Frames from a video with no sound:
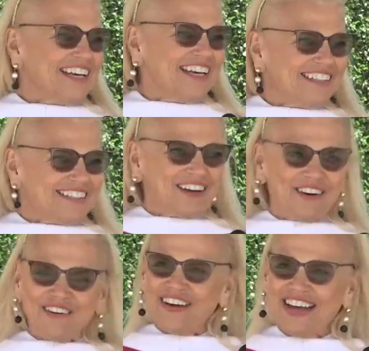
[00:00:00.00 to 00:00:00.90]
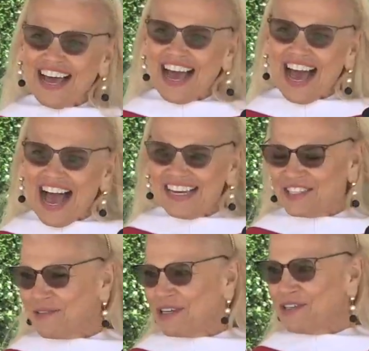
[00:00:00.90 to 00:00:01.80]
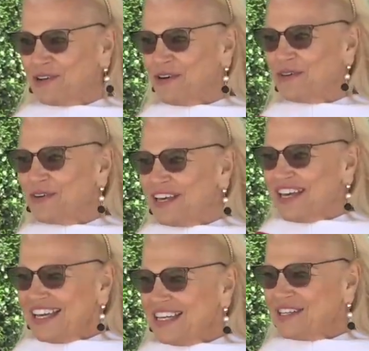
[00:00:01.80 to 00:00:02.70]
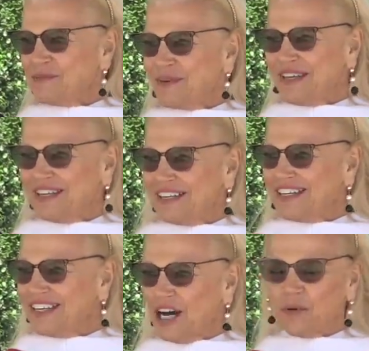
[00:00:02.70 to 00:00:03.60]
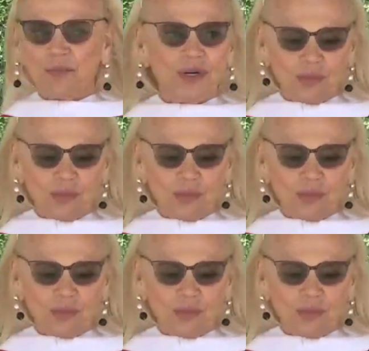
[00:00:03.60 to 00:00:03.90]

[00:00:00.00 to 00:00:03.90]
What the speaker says: And so I just want you to know it has been a real